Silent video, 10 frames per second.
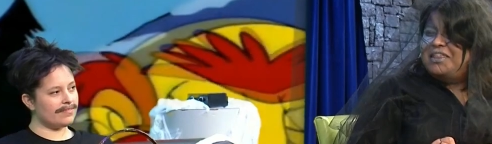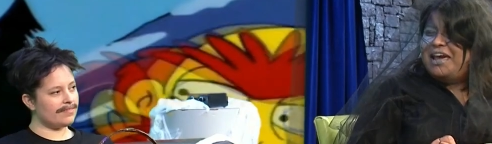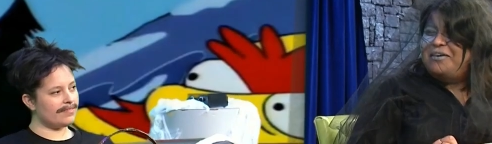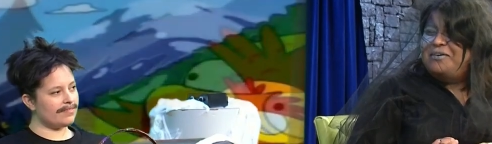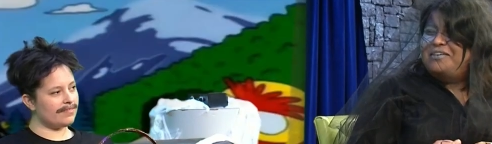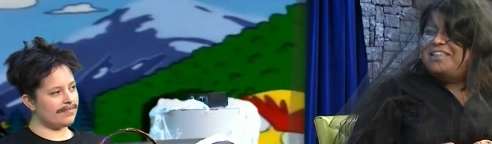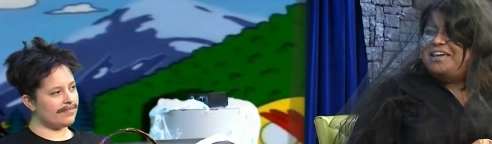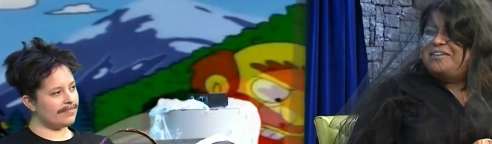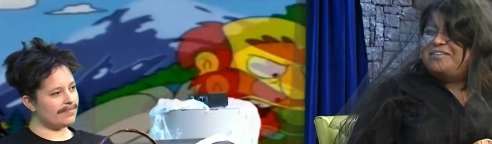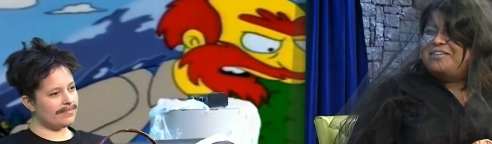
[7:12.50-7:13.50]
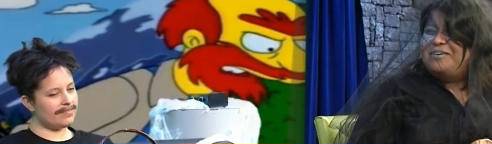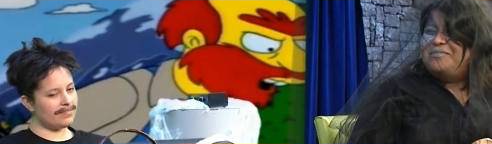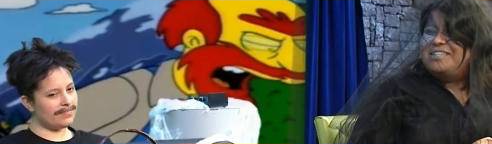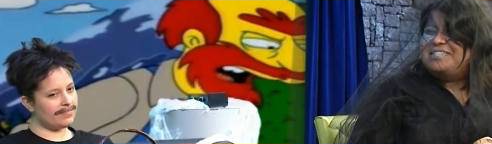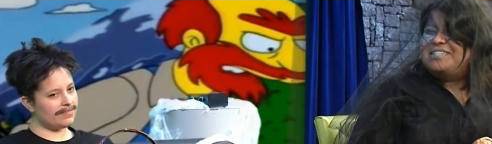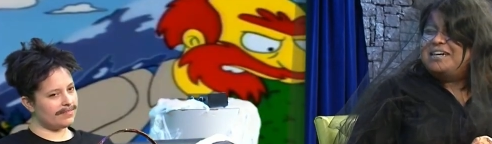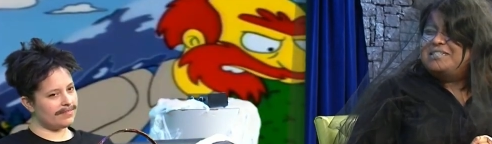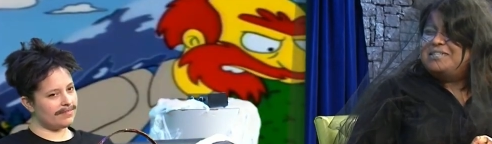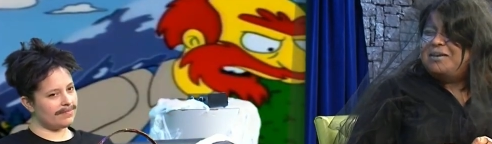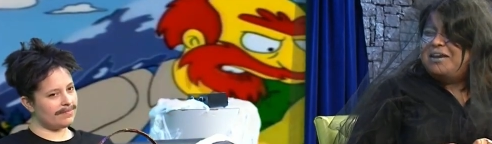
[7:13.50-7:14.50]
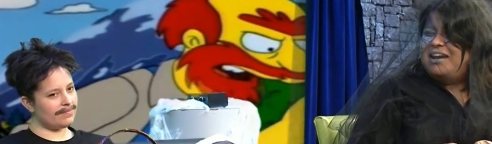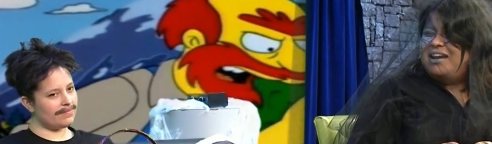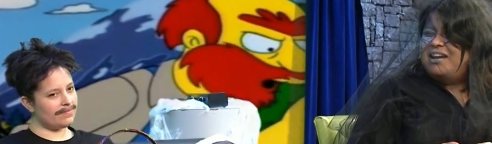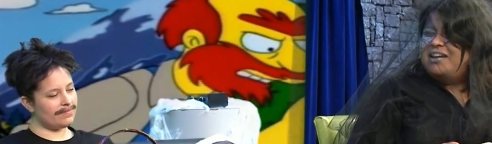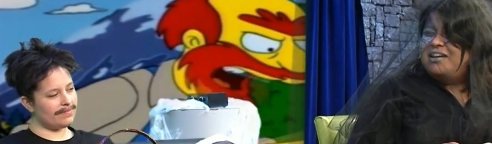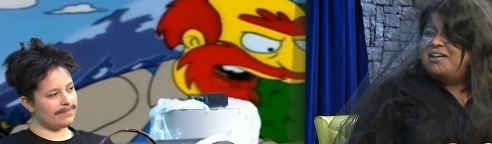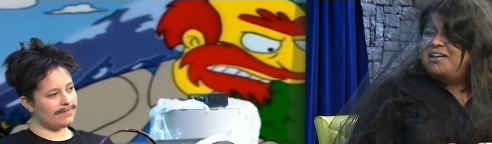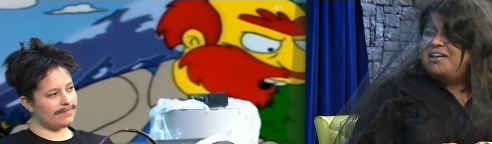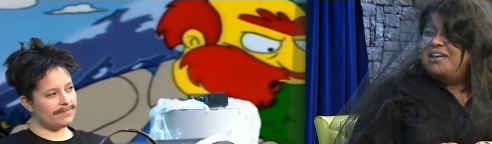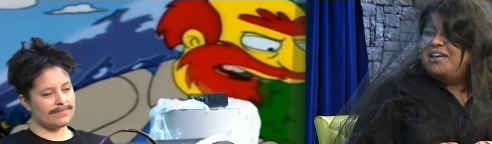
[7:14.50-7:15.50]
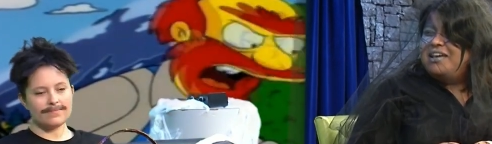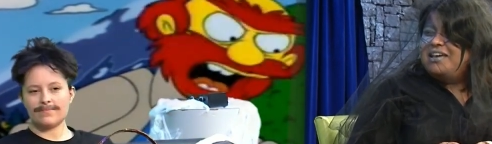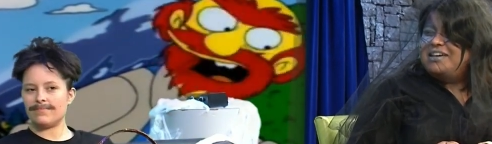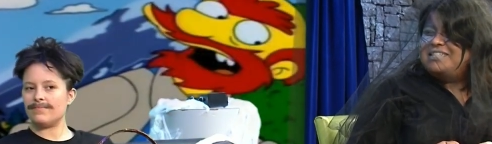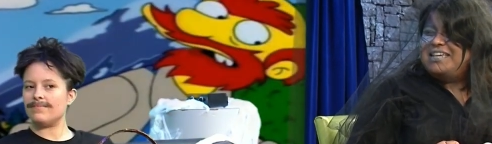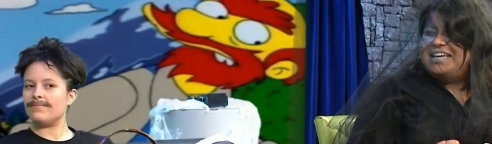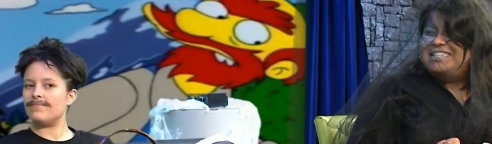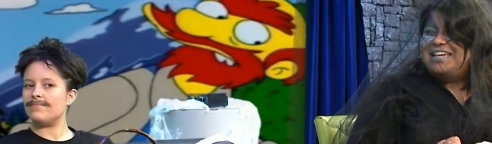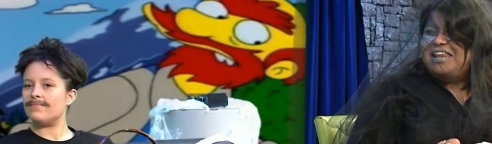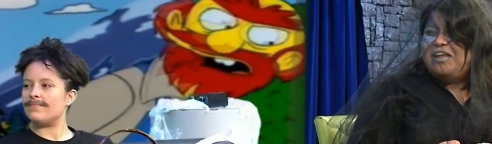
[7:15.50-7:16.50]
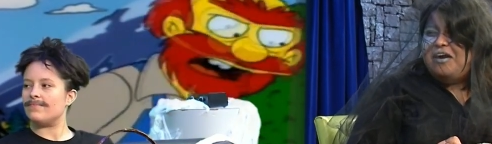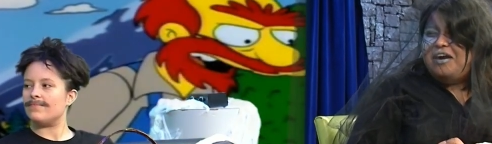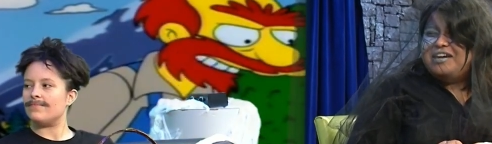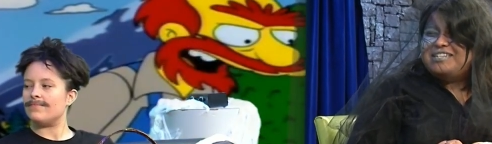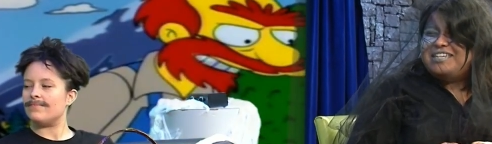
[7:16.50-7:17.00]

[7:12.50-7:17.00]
Speaker 1: that old that you don't know what sons are? Because that's a long